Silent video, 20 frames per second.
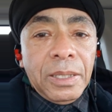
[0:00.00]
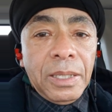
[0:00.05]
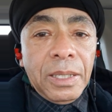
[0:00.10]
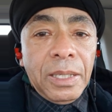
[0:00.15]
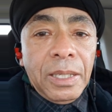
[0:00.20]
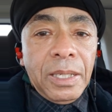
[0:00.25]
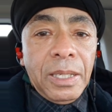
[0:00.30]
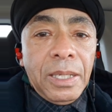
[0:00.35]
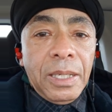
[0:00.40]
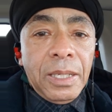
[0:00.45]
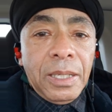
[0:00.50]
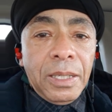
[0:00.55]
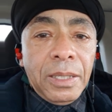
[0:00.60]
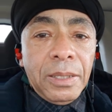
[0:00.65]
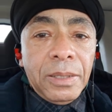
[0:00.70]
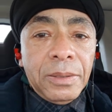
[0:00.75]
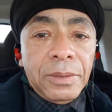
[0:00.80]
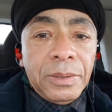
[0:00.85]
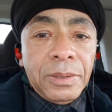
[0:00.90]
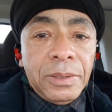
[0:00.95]

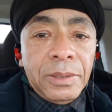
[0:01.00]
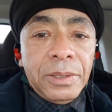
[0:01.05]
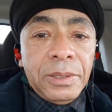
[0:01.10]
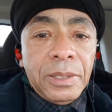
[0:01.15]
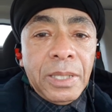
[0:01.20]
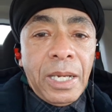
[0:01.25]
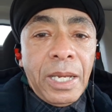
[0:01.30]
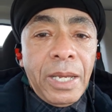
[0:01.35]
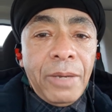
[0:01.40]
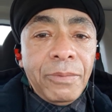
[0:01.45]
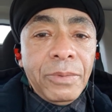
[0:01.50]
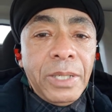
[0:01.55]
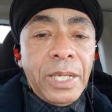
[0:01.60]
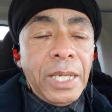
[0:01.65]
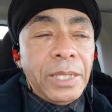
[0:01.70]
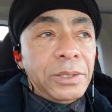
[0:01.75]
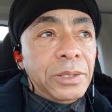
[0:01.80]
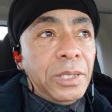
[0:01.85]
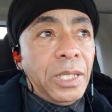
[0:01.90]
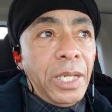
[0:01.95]
Y'all have a
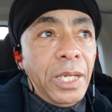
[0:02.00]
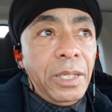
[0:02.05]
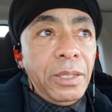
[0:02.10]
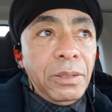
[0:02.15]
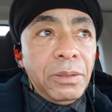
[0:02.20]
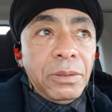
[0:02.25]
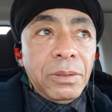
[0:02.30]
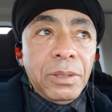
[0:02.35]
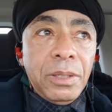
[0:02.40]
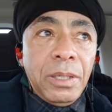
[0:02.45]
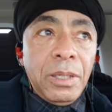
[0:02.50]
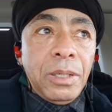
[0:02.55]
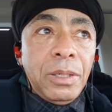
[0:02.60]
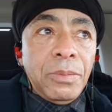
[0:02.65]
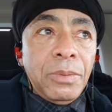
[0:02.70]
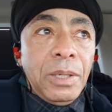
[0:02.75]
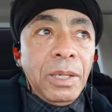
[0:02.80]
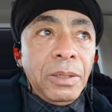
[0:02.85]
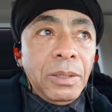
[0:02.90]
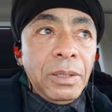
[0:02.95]
nice day.
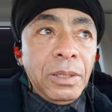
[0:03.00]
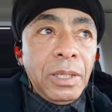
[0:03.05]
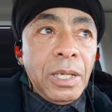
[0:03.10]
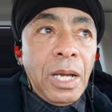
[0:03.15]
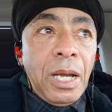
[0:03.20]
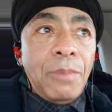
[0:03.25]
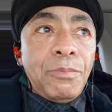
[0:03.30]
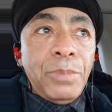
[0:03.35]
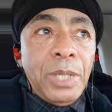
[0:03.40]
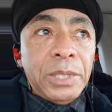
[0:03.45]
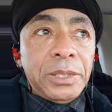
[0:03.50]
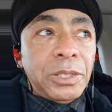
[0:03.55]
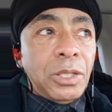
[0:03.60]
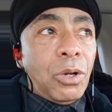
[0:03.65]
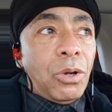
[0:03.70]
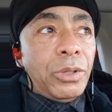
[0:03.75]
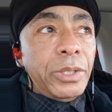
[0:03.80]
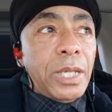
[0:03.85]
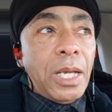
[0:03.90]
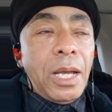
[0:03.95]
God bless
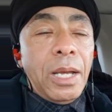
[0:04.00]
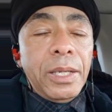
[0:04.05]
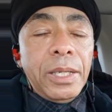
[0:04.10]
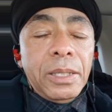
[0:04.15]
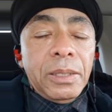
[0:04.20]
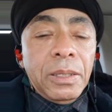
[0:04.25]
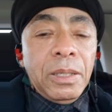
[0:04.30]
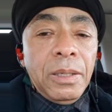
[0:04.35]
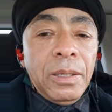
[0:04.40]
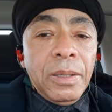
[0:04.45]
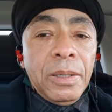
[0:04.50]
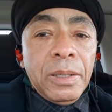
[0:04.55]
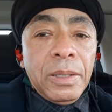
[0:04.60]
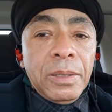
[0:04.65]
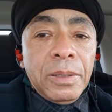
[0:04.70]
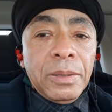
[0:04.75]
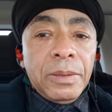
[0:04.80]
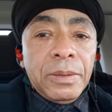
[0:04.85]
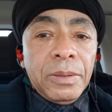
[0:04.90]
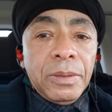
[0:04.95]
all y'all, and
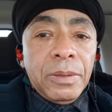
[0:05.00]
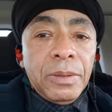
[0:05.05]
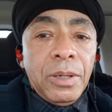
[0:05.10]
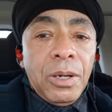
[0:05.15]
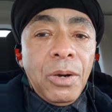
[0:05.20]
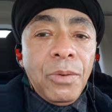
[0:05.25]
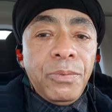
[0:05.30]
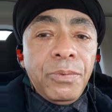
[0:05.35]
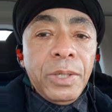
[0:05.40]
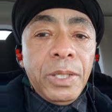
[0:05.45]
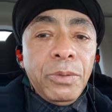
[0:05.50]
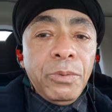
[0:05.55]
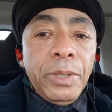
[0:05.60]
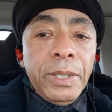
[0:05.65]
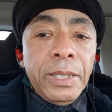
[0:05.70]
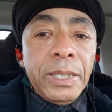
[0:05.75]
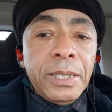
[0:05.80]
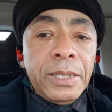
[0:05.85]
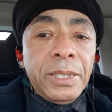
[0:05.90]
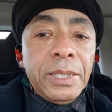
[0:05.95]
hopefully we
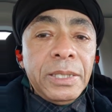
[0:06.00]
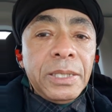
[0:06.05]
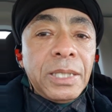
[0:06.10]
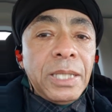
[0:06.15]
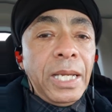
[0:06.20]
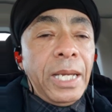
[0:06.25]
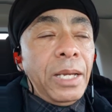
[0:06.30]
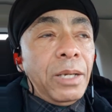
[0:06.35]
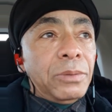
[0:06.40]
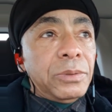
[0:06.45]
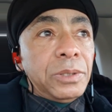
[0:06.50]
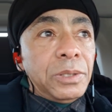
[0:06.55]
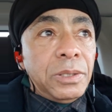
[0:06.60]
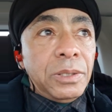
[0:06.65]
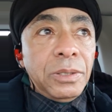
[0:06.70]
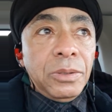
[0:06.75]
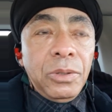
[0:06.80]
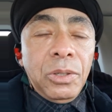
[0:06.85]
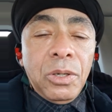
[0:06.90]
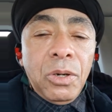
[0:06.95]
can get these clowns
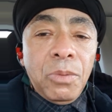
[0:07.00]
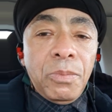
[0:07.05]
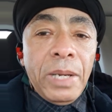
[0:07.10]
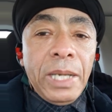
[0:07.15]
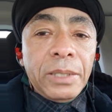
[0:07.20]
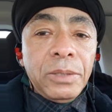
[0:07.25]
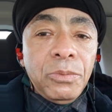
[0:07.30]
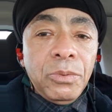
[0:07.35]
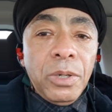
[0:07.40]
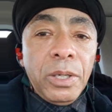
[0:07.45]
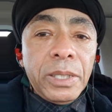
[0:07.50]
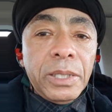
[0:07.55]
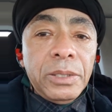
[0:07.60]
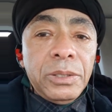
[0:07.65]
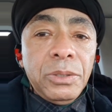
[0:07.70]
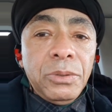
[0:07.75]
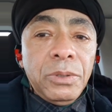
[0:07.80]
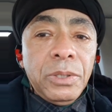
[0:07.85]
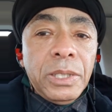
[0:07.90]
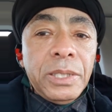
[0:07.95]
to go back to work and
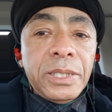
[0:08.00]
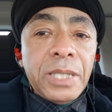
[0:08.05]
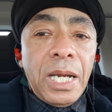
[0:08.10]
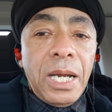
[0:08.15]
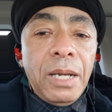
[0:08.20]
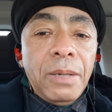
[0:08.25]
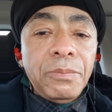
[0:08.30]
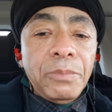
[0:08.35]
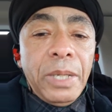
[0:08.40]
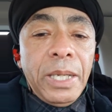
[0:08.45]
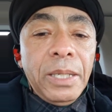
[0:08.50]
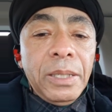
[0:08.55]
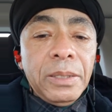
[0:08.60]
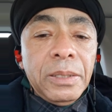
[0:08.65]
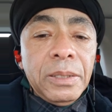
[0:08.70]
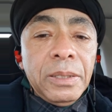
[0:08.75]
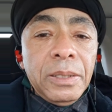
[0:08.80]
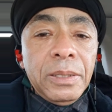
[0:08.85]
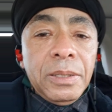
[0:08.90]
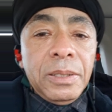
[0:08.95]
do their job, man.
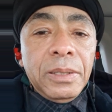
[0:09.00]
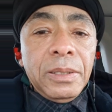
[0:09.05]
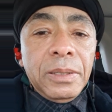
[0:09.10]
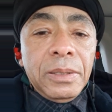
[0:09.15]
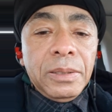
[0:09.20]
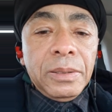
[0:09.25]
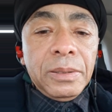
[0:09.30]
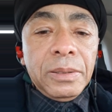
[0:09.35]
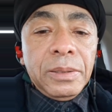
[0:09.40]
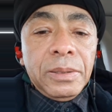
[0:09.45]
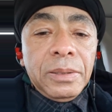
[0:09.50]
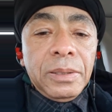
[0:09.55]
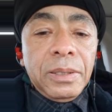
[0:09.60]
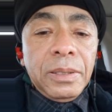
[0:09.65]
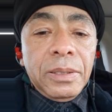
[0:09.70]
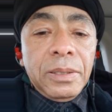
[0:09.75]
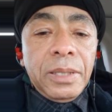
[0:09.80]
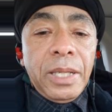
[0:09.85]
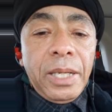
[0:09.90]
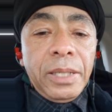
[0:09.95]

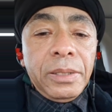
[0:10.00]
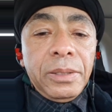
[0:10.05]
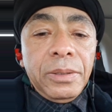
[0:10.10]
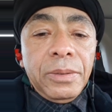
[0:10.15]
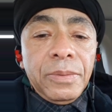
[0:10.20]
Thank you.